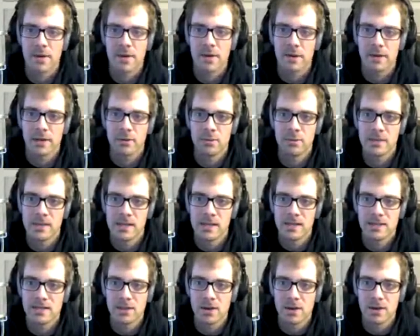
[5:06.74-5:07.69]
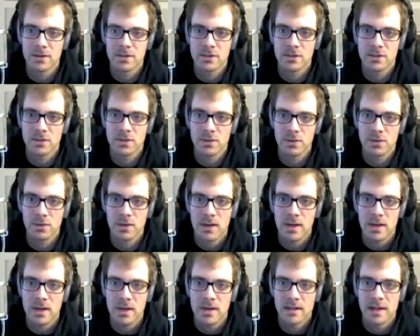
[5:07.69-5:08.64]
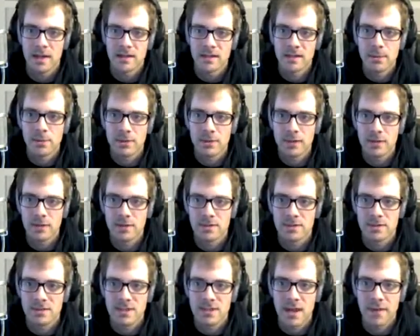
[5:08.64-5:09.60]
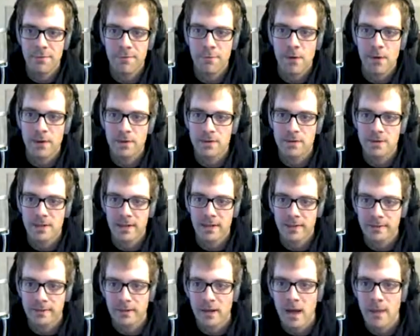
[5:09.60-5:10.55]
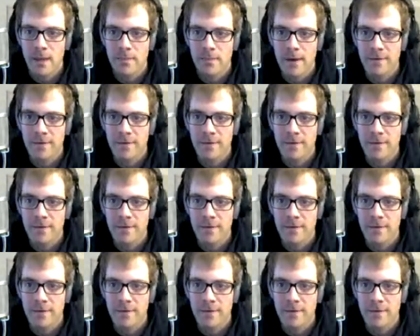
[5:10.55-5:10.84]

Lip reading: like it would be easier to get double kills and stuff while using the combat